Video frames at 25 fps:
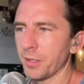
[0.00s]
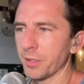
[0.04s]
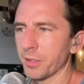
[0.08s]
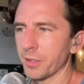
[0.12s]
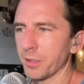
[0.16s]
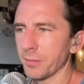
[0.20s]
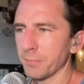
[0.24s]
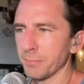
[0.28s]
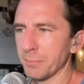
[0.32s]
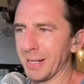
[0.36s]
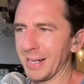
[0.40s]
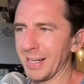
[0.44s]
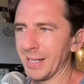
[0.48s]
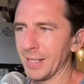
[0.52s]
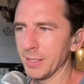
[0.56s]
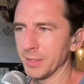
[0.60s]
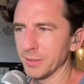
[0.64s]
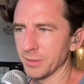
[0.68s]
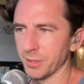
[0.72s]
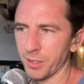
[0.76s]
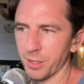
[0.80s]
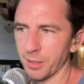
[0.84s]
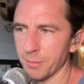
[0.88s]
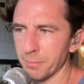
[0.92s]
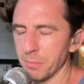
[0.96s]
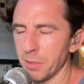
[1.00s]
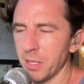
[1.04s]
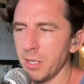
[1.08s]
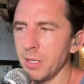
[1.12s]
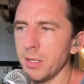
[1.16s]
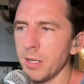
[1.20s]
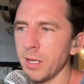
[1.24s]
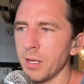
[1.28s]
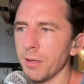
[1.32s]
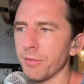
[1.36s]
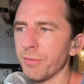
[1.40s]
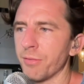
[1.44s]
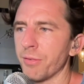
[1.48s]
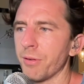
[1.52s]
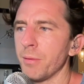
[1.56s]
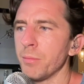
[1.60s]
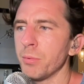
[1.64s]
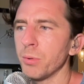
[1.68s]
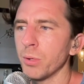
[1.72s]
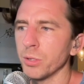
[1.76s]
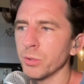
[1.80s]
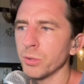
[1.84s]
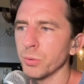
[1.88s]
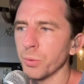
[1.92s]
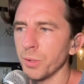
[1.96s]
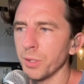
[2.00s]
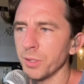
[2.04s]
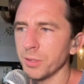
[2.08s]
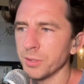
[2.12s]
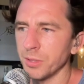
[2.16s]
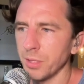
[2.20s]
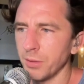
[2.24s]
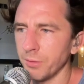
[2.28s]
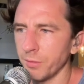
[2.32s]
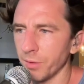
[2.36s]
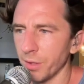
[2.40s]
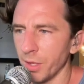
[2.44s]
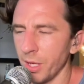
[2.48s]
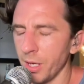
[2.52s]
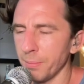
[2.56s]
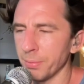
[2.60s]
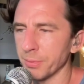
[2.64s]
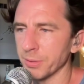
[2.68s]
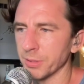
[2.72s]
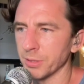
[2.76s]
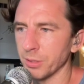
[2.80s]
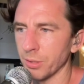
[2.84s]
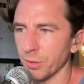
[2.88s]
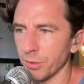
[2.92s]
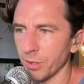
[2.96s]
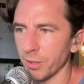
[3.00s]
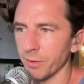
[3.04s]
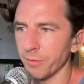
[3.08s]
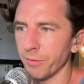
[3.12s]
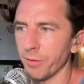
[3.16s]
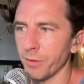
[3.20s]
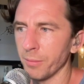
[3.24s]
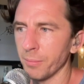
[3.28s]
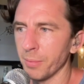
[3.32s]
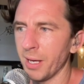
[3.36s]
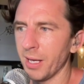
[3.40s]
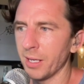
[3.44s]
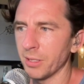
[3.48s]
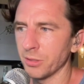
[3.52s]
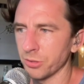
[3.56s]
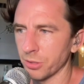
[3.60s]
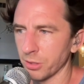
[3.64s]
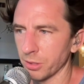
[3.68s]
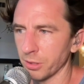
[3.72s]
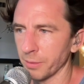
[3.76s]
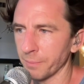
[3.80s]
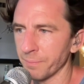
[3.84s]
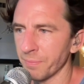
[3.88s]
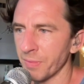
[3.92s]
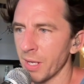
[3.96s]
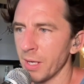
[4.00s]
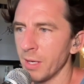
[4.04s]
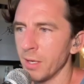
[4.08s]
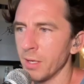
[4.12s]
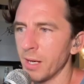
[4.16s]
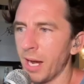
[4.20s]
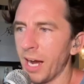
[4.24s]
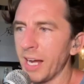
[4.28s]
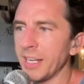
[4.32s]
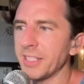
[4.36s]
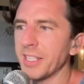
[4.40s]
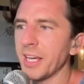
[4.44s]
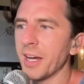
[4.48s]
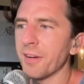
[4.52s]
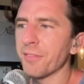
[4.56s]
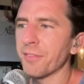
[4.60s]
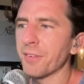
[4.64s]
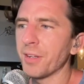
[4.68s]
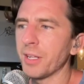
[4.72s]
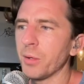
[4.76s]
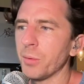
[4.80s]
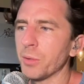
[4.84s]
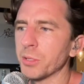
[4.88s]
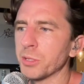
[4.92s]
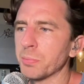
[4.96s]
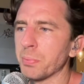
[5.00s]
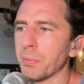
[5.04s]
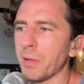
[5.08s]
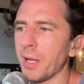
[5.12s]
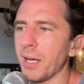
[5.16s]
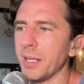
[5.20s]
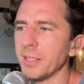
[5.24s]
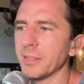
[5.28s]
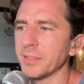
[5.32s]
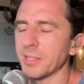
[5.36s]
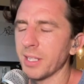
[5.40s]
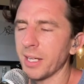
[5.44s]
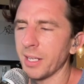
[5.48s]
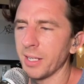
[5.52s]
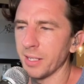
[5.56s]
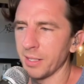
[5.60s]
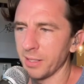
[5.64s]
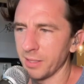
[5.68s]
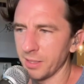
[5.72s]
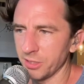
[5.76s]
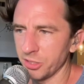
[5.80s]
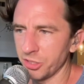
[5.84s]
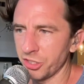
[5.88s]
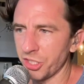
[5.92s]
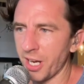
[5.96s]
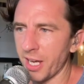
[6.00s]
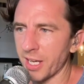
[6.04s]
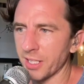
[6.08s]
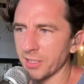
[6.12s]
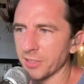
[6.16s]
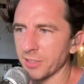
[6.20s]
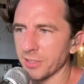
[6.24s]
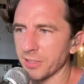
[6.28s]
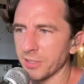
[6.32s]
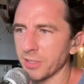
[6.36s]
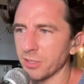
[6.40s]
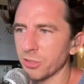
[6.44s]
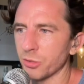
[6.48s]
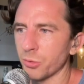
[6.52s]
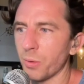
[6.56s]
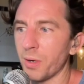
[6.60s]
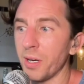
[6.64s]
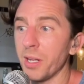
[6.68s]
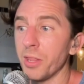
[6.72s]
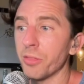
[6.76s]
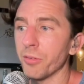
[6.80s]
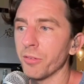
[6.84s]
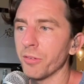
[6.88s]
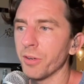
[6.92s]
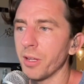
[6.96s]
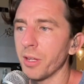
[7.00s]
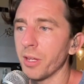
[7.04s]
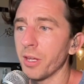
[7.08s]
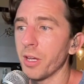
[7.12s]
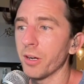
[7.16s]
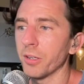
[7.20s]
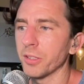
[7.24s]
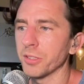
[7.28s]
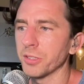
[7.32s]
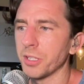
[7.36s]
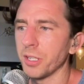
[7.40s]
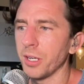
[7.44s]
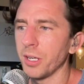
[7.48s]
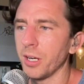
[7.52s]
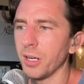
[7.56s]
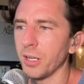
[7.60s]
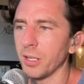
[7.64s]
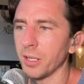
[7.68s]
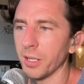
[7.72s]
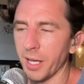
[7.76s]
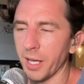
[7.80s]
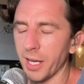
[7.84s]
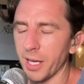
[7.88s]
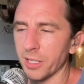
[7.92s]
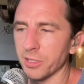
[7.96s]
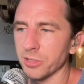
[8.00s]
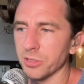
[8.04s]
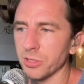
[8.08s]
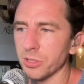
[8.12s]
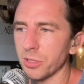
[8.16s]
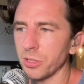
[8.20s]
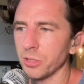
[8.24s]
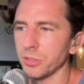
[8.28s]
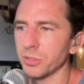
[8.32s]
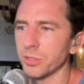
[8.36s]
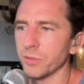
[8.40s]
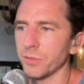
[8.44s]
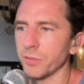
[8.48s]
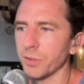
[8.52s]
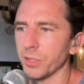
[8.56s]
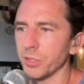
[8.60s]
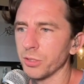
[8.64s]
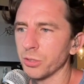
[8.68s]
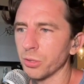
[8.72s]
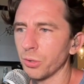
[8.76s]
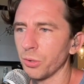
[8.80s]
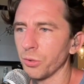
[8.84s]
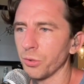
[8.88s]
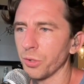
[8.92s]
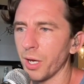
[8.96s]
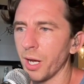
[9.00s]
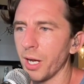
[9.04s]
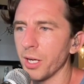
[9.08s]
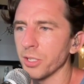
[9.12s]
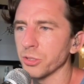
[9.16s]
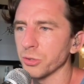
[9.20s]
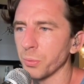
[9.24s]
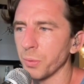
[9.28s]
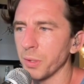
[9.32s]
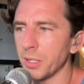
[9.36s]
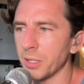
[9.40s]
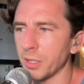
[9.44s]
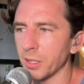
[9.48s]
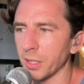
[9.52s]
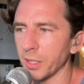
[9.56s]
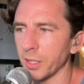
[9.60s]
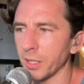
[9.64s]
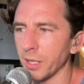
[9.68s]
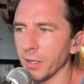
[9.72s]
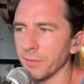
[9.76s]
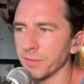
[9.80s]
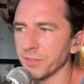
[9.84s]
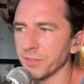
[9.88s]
goodbyes on the Monday, February 27th episode of The Bachelor. I definitely was blindsided. Jess, 23 years young, exclusively told Us Weekly of